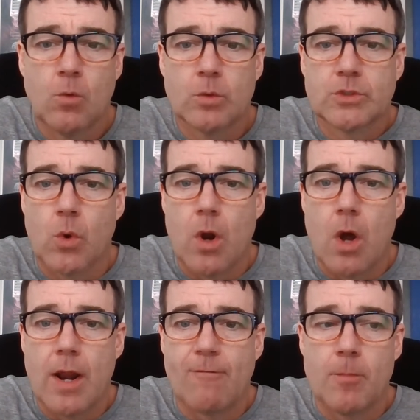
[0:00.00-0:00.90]
What's going
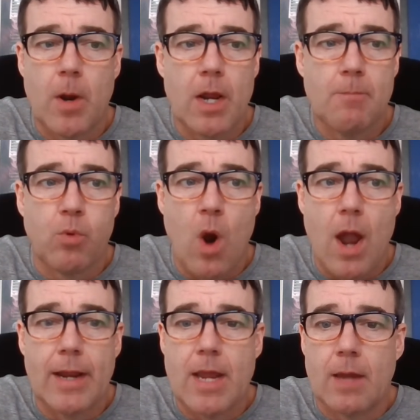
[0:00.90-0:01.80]
on, everybody?
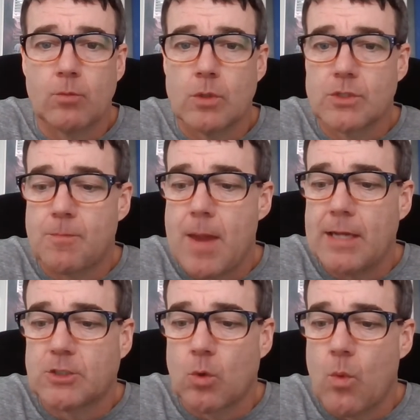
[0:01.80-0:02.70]
Brian Edwards,
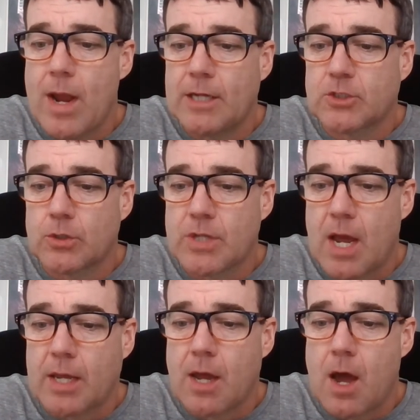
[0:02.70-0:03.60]

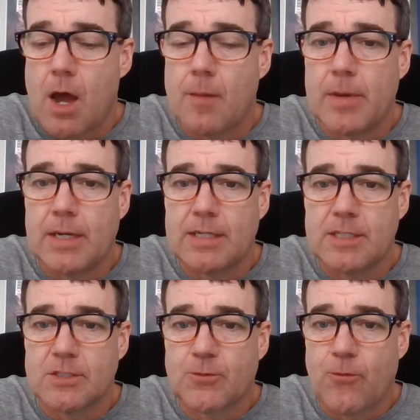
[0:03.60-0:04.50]
MajorWager.com. It
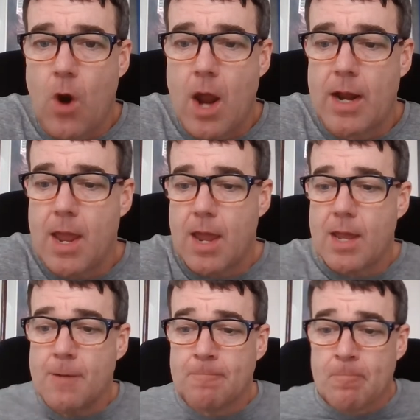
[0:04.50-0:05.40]
is
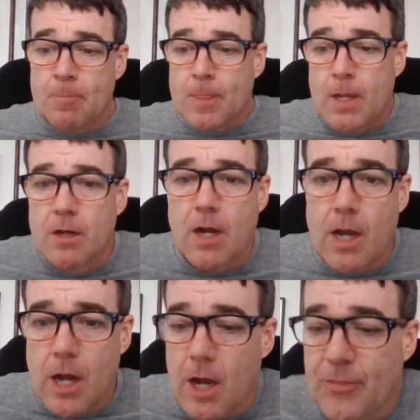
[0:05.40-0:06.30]
Friday,
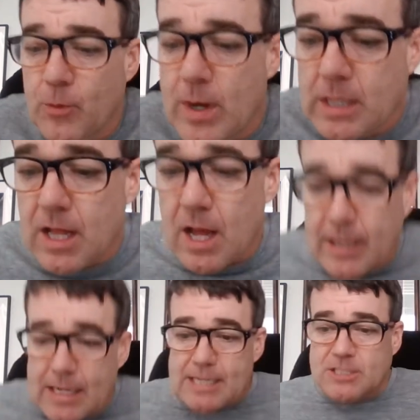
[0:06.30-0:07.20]
3 o'clock
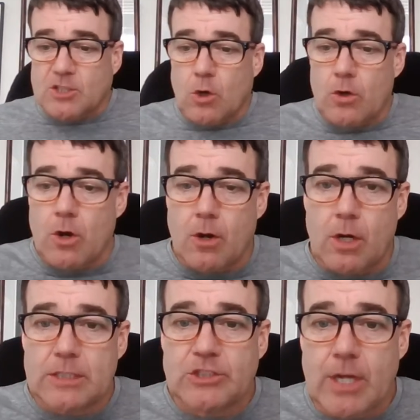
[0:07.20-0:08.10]
Eastern
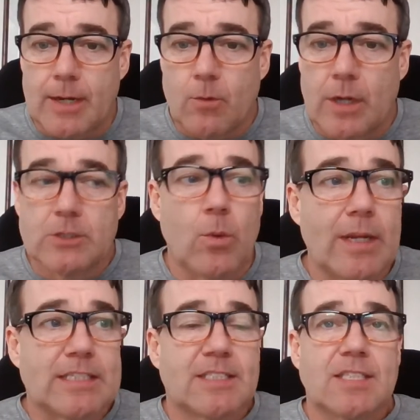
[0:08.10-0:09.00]
on January
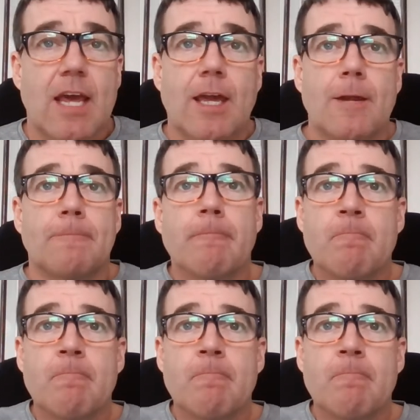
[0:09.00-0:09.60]
22nd. I